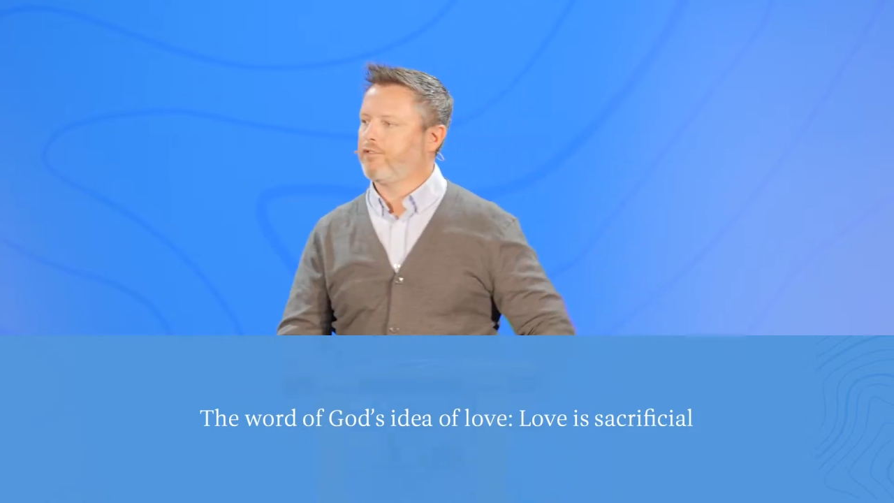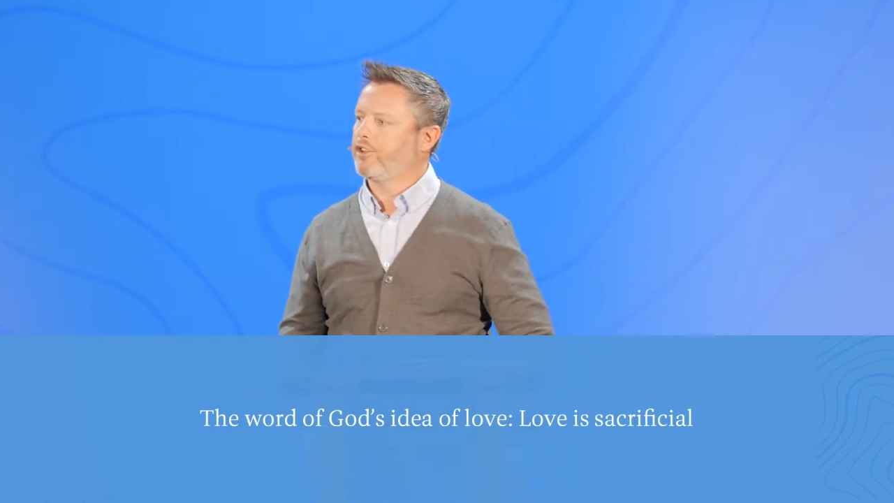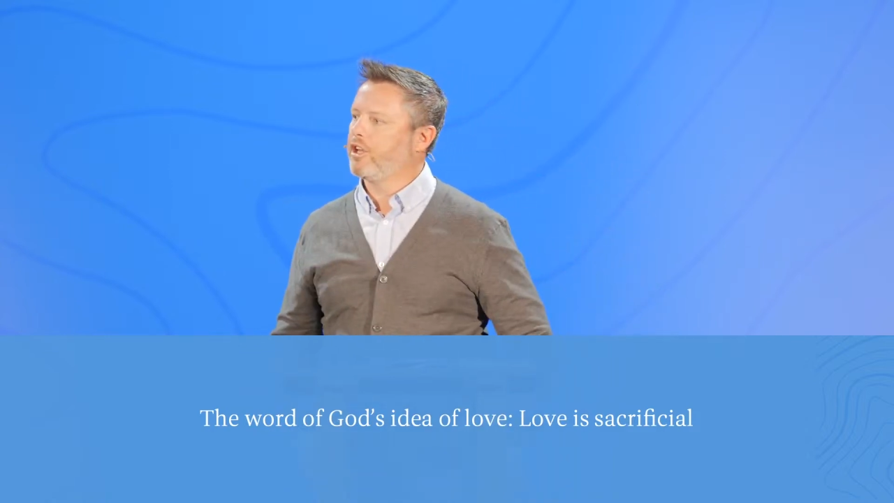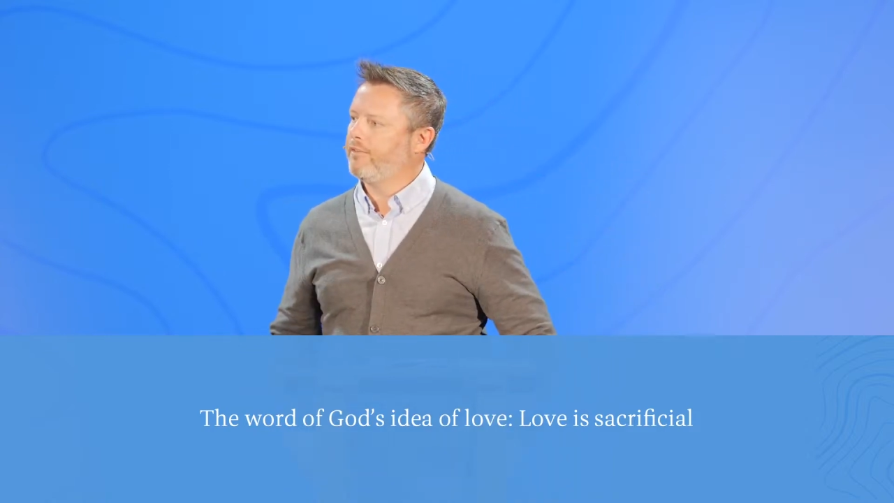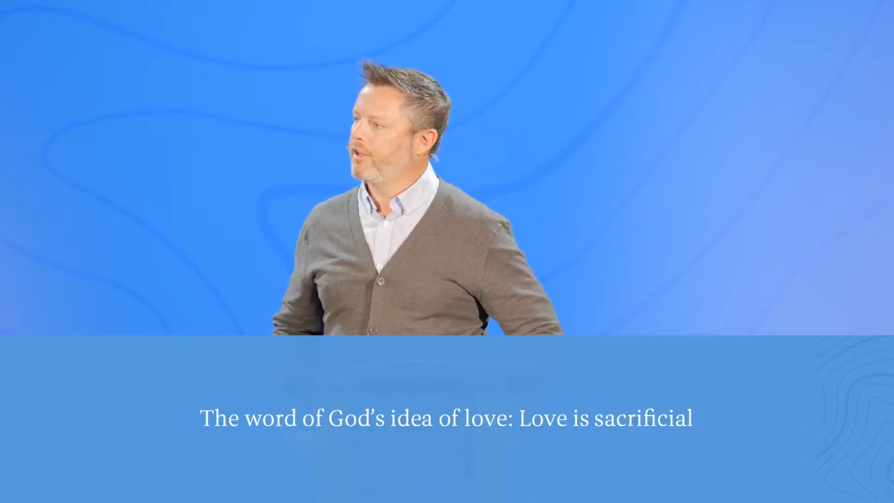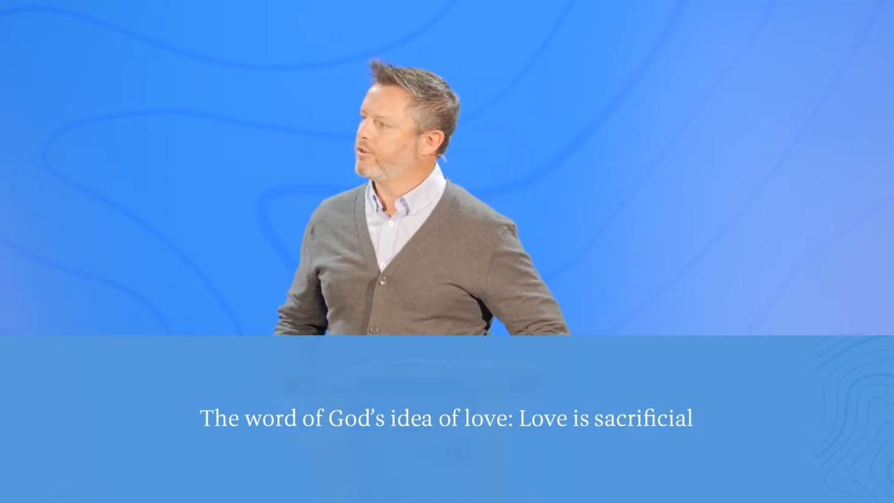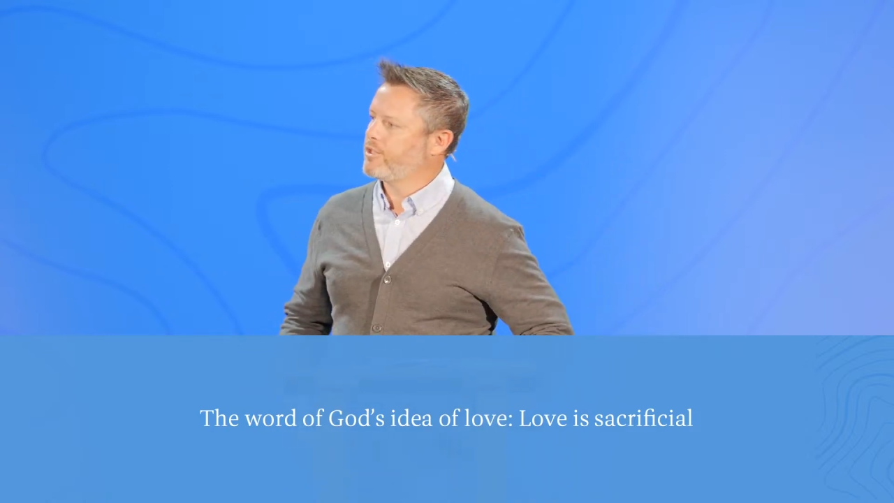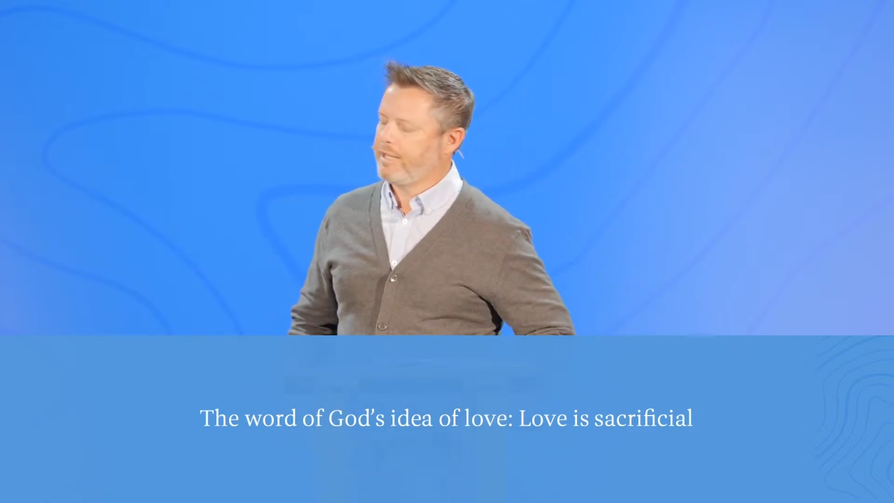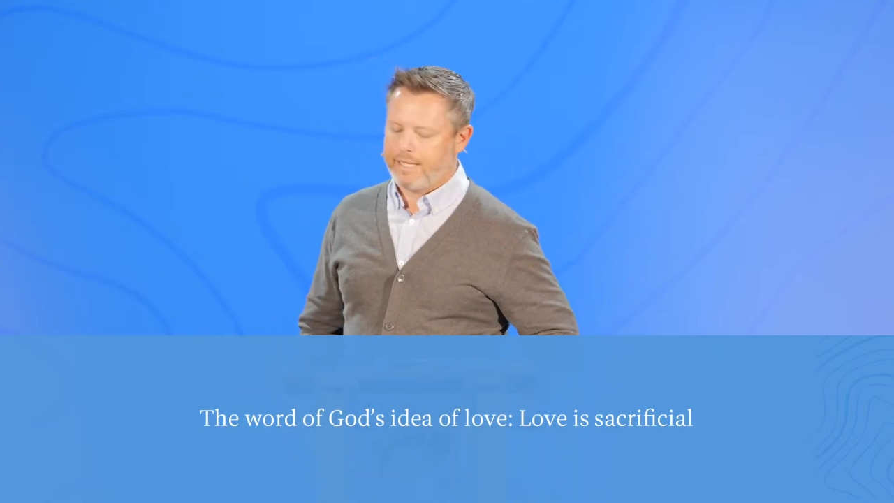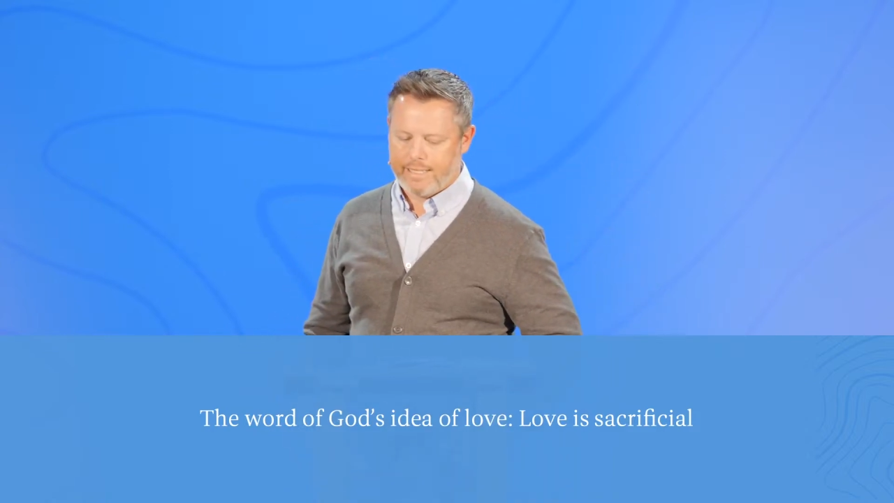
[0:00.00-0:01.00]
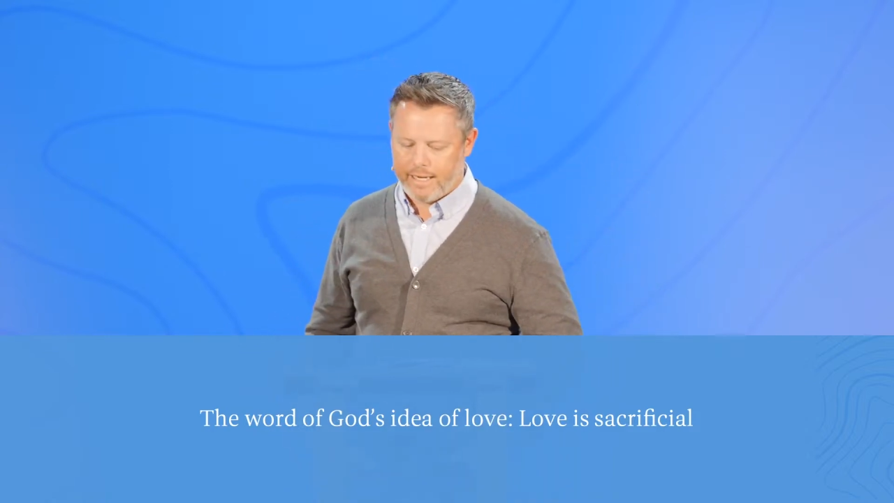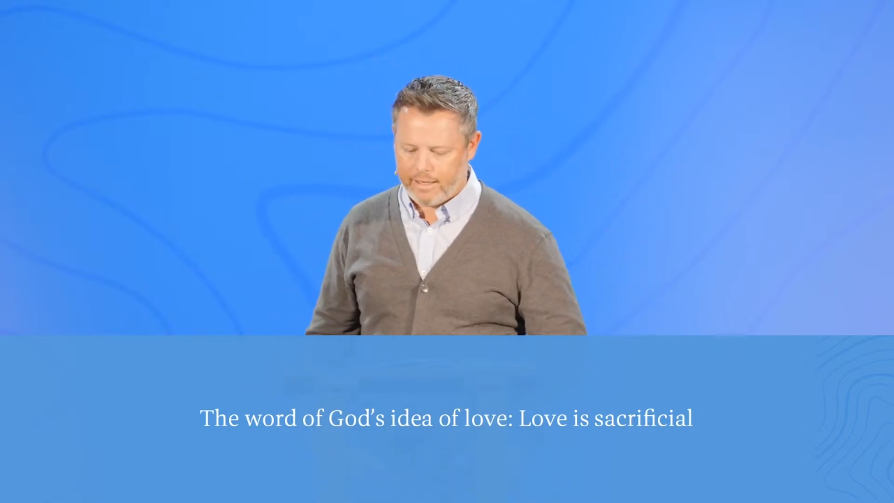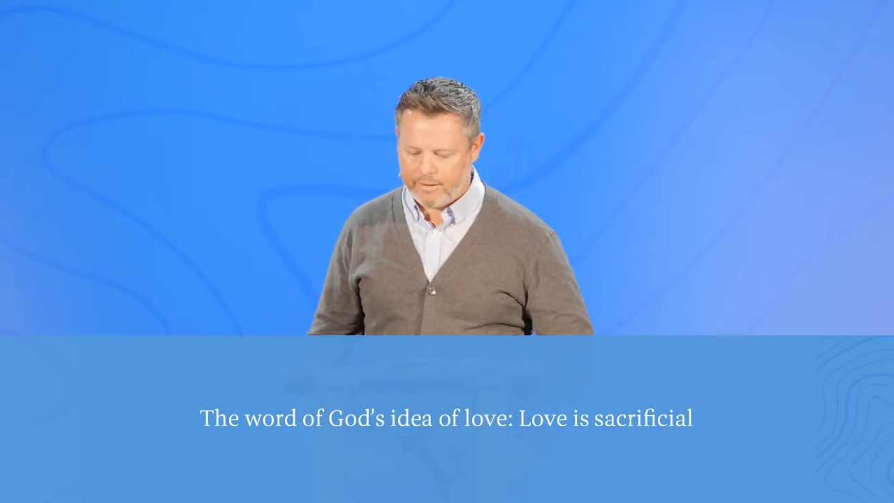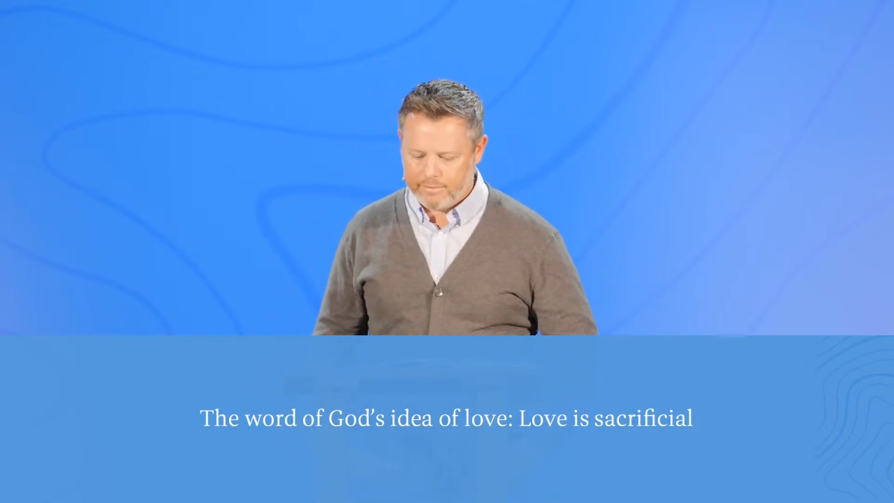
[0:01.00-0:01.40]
for the good of others in that setting?